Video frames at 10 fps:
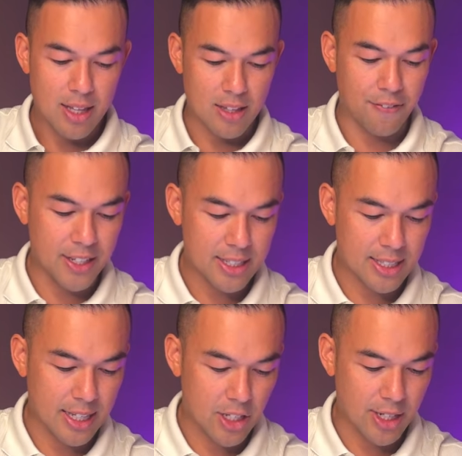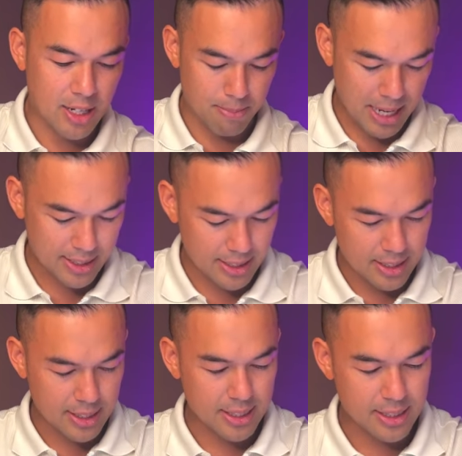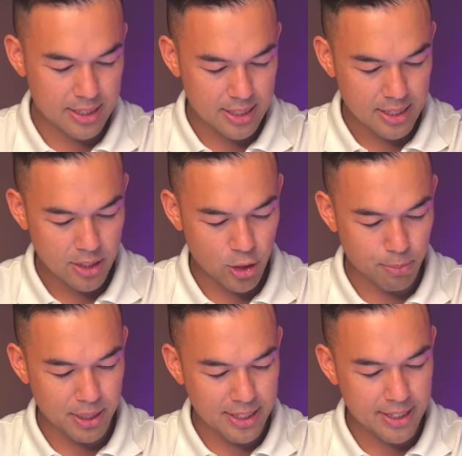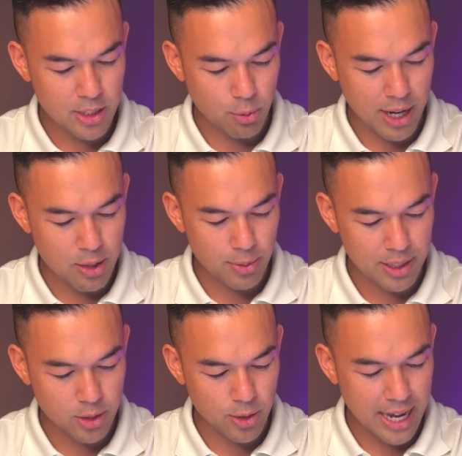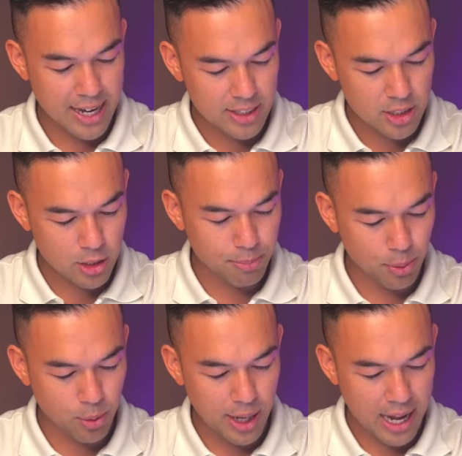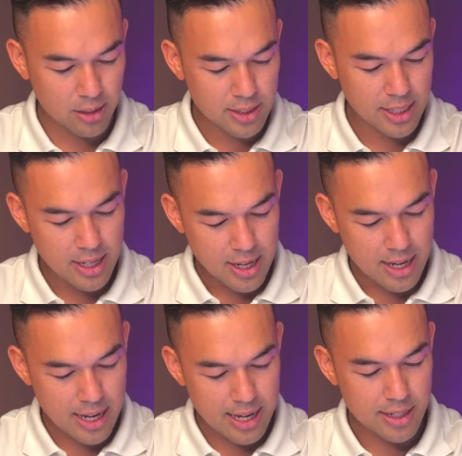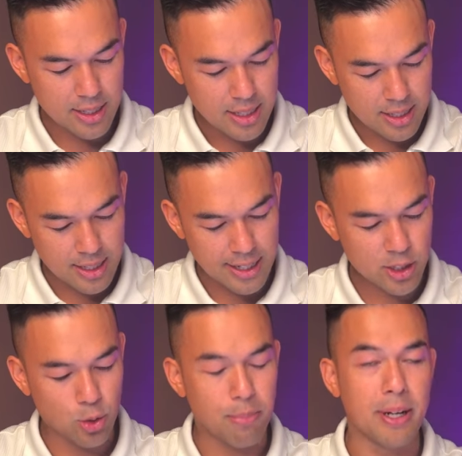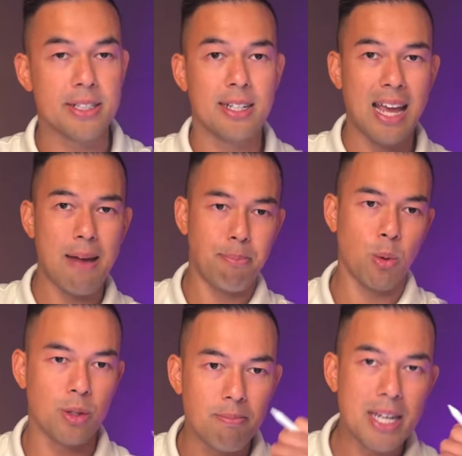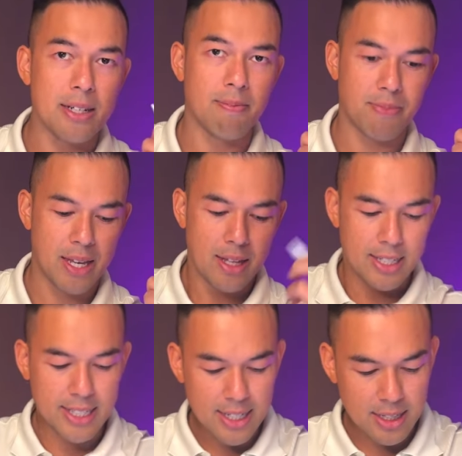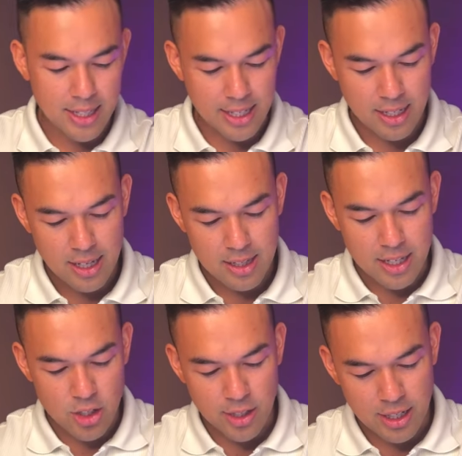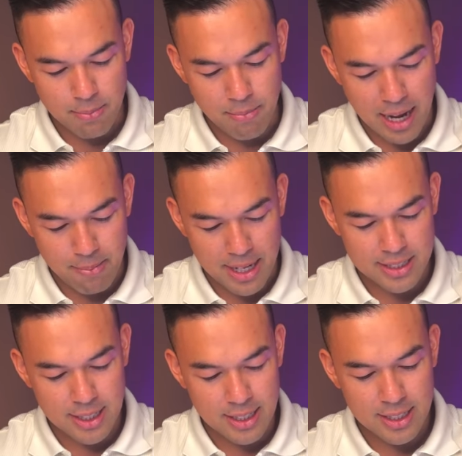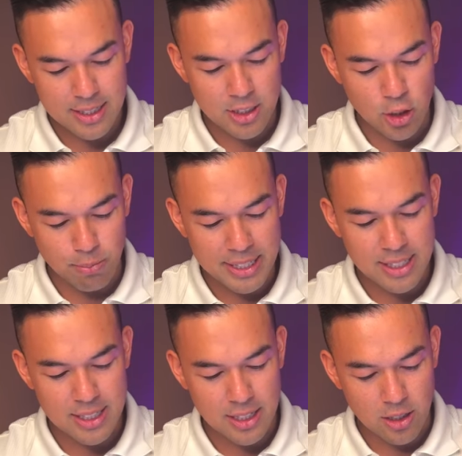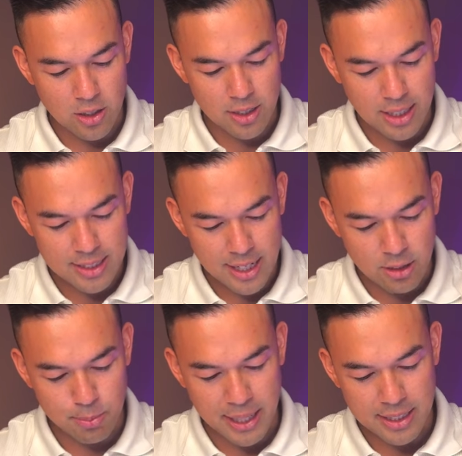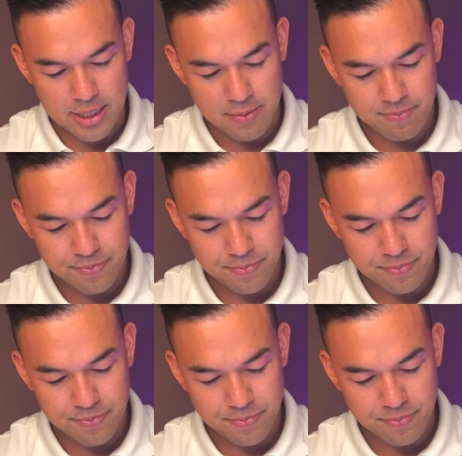The first thing that you need to master is your ability to write really good ads to pull out and connect to a person and pull them in. The second thing that you need to uh, master is your messaging on a sales page.